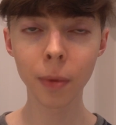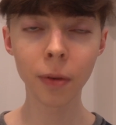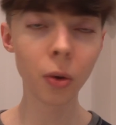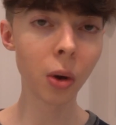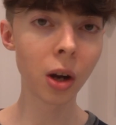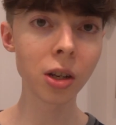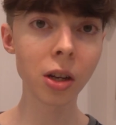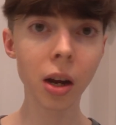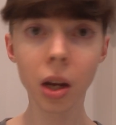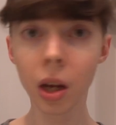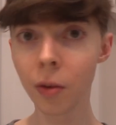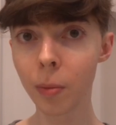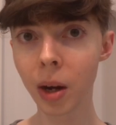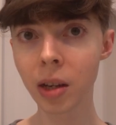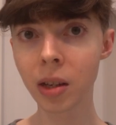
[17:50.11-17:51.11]
If you watched any
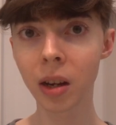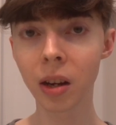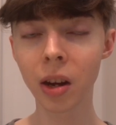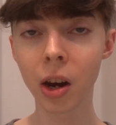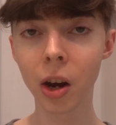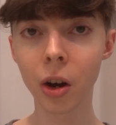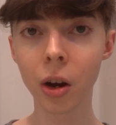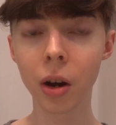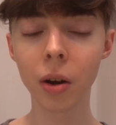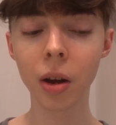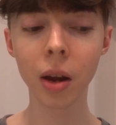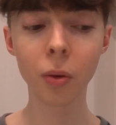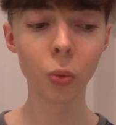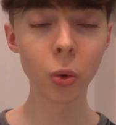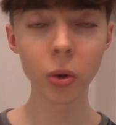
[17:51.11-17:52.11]
of my skincare
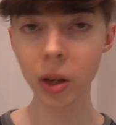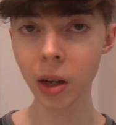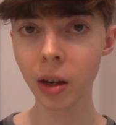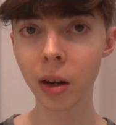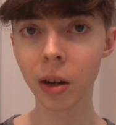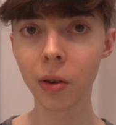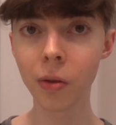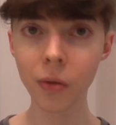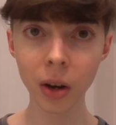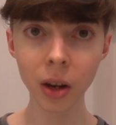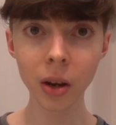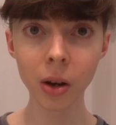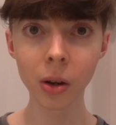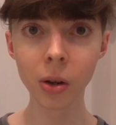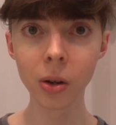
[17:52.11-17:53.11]
routine
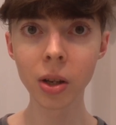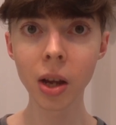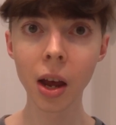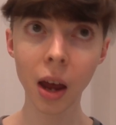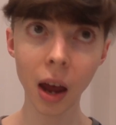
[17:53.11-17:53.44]
videos,